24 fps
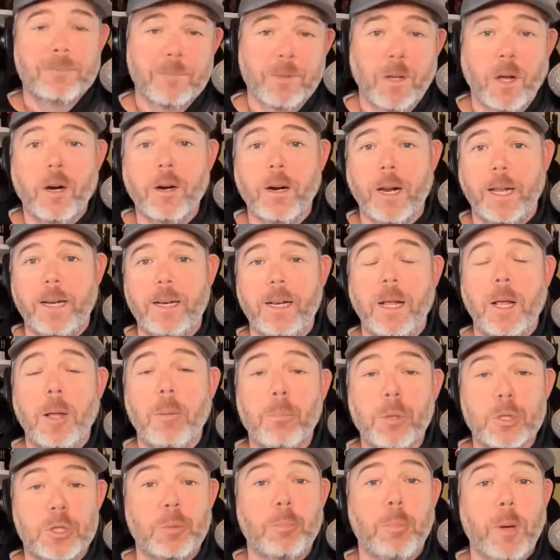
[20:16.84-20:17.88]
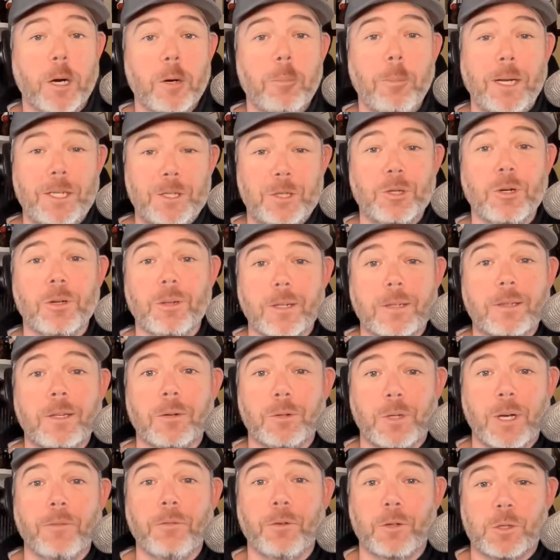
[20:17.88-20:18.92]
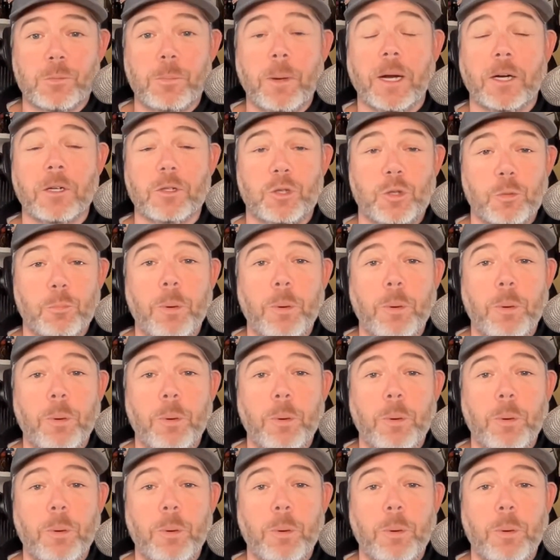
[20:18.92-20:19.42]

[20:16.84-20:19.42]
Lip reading: All right. But you better make sure that they're difference makers.